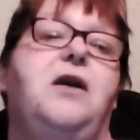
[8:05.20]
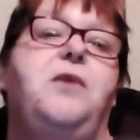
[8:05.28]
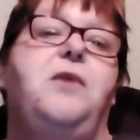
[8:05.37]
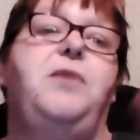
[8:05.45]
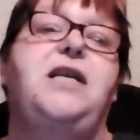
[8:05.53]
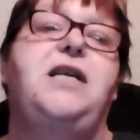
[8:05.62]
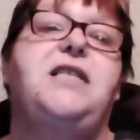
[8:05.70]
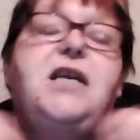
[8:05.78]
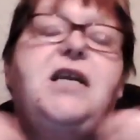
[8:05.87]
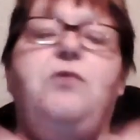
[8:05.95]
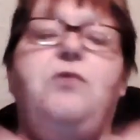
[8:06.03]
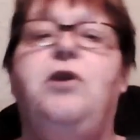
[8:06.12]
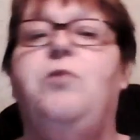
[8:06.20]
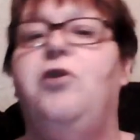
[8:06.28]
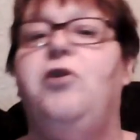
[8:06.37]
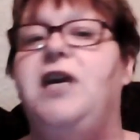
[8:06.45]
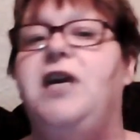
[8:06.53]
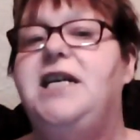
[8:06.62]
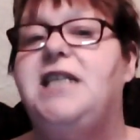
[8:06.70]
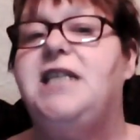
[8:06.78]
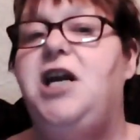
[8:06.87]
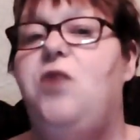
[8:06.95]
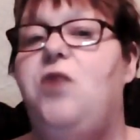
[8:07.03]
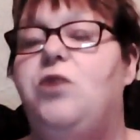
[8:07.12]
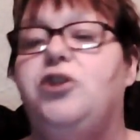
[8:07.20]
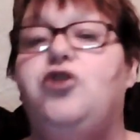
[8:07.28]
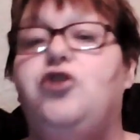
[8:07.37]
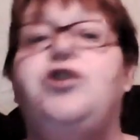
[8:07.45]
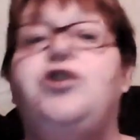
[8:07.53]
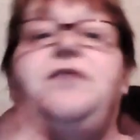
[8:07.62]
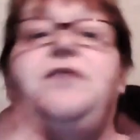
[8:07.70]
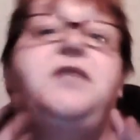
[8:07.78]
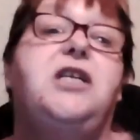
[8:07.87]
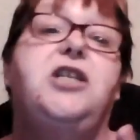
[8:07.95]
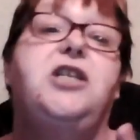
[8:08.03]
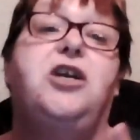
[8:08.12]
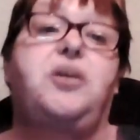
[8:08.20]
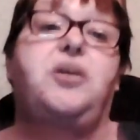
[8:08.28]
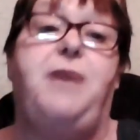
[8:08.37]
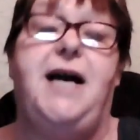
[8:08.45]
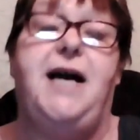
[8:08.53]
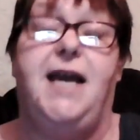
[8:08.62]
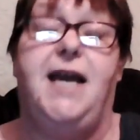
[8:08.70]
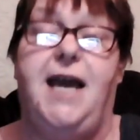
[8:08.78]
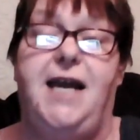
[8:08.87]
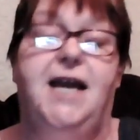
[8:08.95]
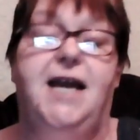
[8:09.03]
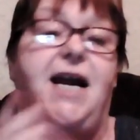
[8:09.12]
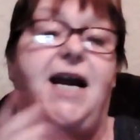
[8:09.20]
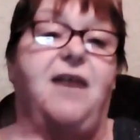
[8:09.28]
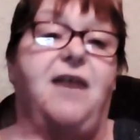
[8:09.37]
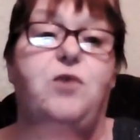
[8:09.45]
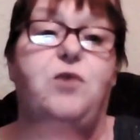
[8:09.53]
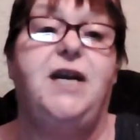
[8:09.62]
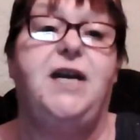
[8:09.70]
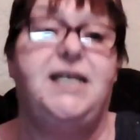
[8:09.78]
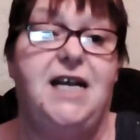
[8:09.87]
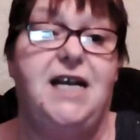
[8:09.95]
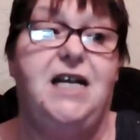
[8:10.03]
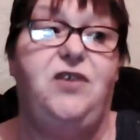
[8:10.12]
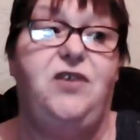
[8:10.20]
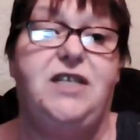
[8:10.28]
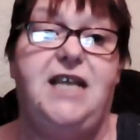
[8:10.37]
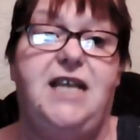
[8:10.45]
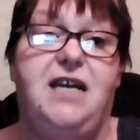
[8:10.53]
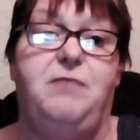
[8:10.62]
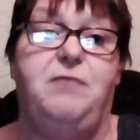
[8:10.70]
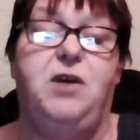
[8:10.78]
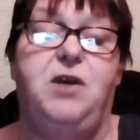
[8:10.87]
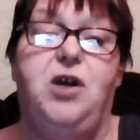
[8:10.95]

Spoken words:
But you see what it is. I know what sort of tin you're on about, Kate, and I've got one exactly the same.